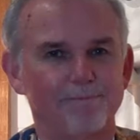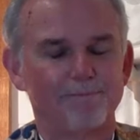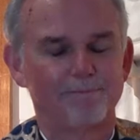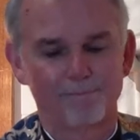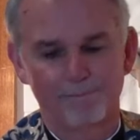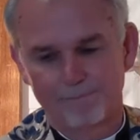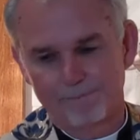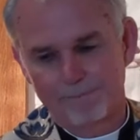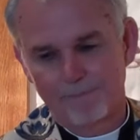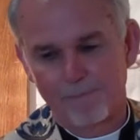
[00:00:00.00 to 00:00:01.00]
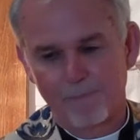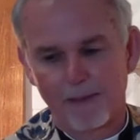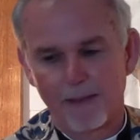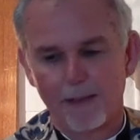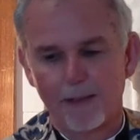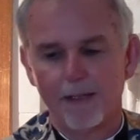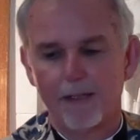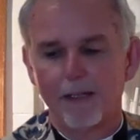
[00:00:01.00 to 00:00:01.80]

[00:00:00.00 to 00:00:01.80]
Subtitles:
Nobody speaks.